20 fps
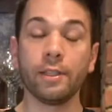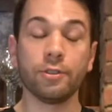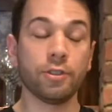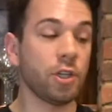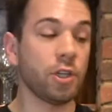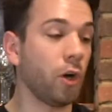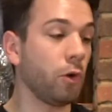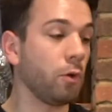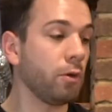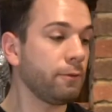
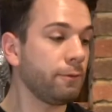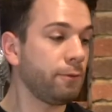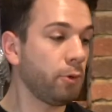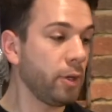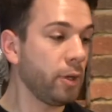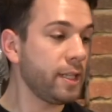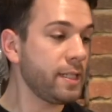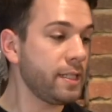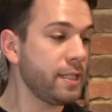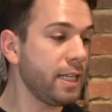so for
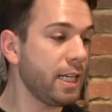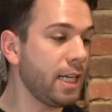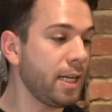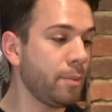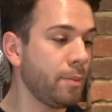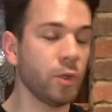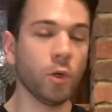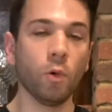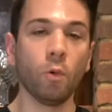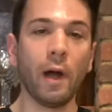the
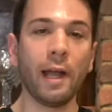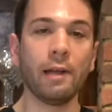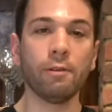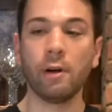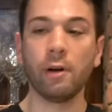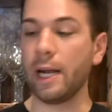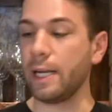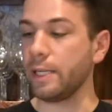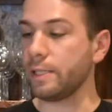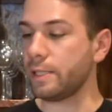steamed white
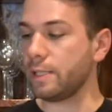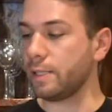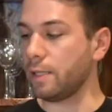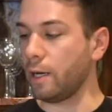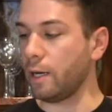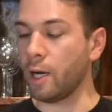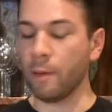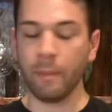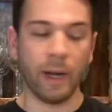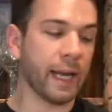rice,
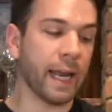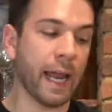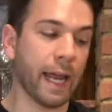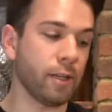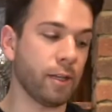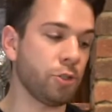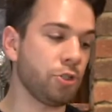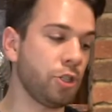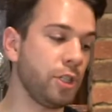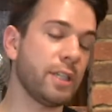again,
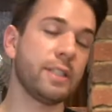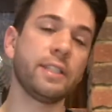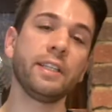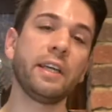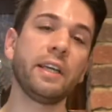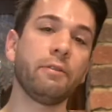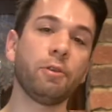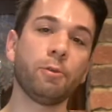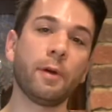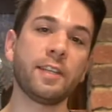she doesn't
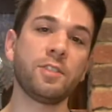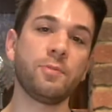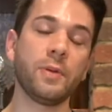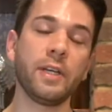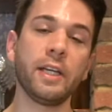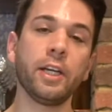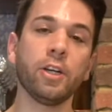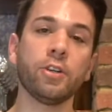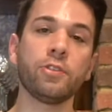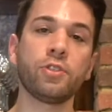give a recipe
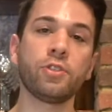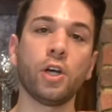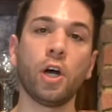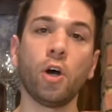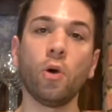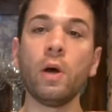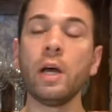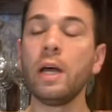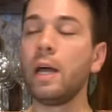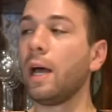here,
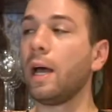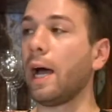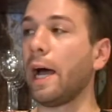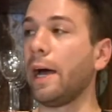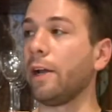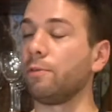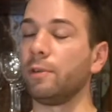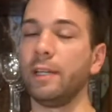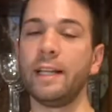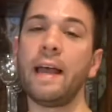so I
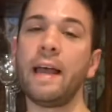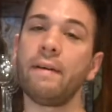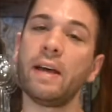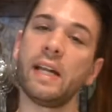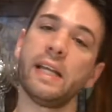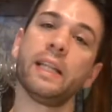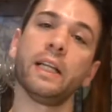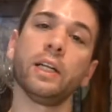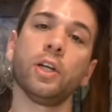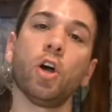don't really have
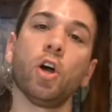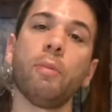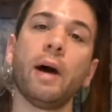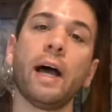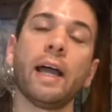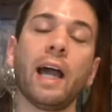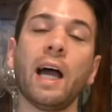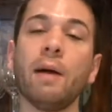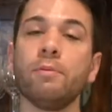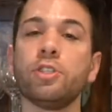anything to go
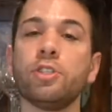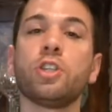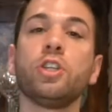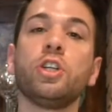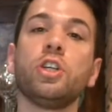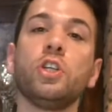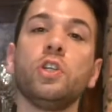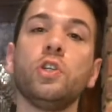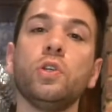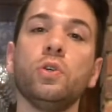by. I'm just gonna
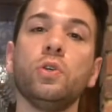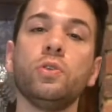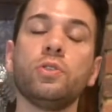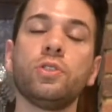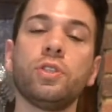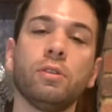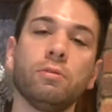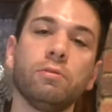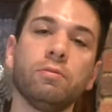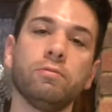use
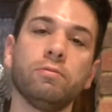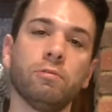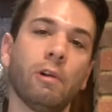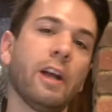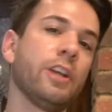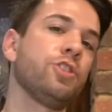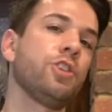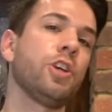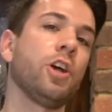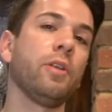the
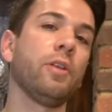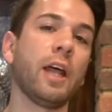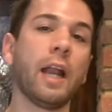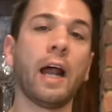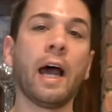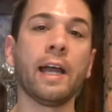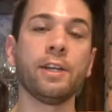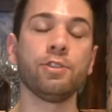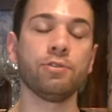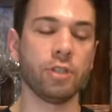ratio that
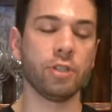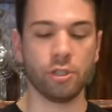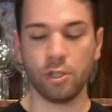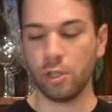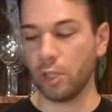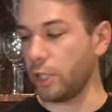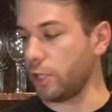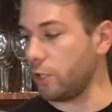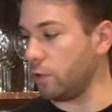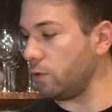I
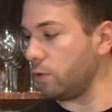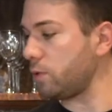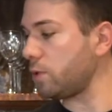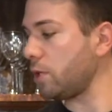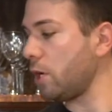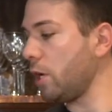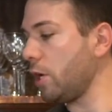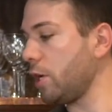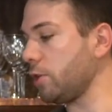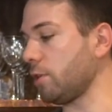traditionally use.
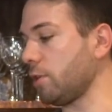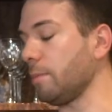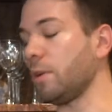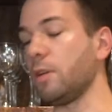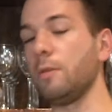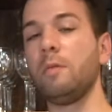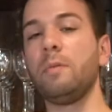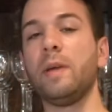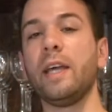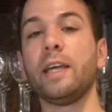So I'm gonna
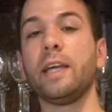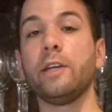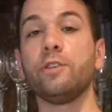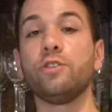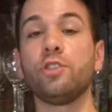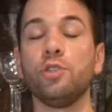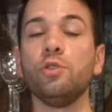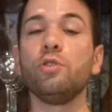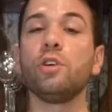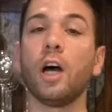be making
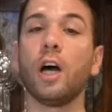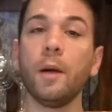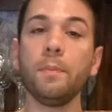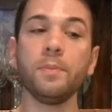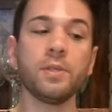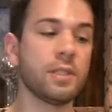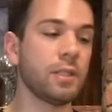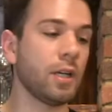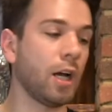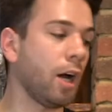2
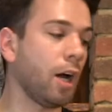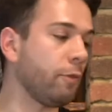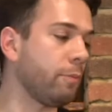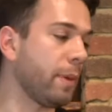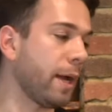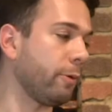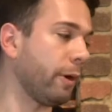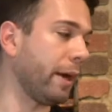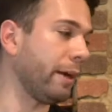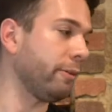cups of
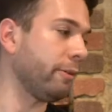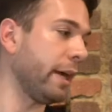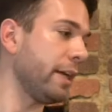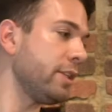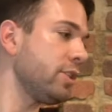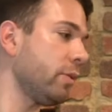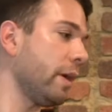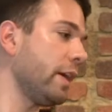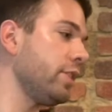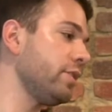my white rice.
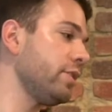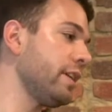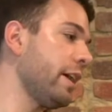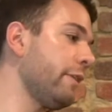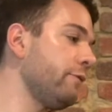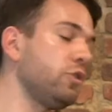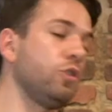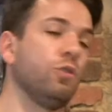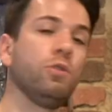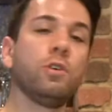So I just
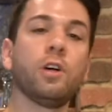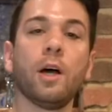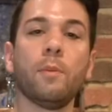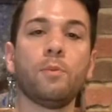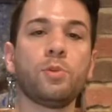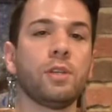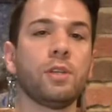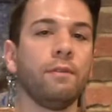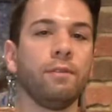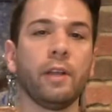have 2
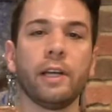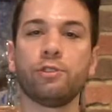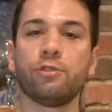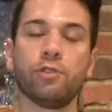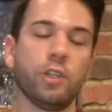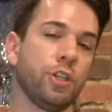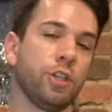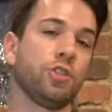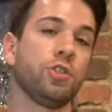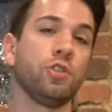cups of like
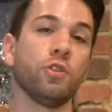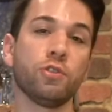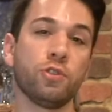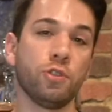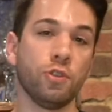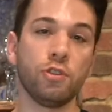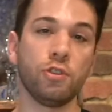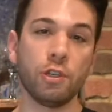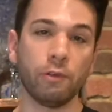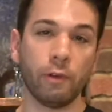traditional
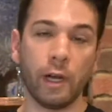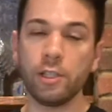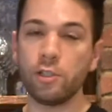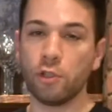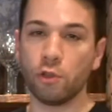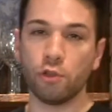sushi rice, so